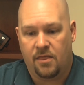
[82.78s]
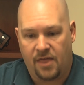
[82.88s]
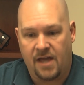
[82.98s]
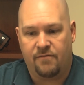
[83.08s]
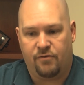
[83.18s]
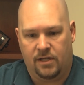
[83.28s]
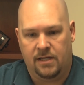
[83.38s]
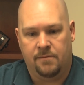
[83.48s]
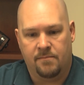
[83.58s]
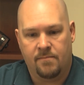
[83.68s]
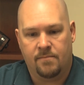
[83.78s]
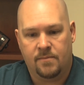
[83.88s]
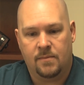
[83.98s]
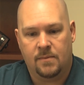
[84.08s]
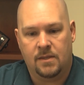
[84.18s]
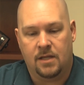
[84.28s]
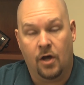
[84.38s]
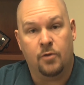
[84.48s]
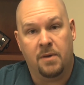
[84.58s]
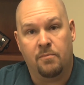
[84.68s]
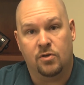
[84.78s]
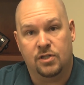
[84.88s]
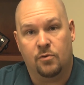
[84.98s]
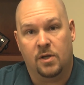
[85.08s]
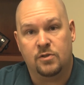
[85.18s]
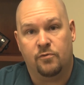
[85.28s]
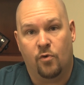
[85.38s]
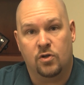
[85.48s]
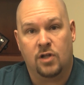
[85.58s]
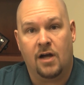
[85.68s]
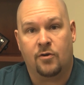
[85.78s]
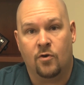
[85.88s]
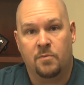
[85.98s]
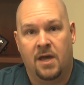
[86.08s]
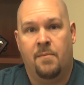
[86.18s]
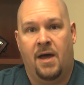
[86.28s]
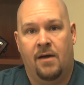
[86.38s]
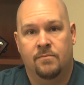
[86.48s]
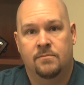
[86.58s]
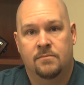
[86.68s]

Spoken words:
Thankfully, the other members of the WrestleForce locker room came out.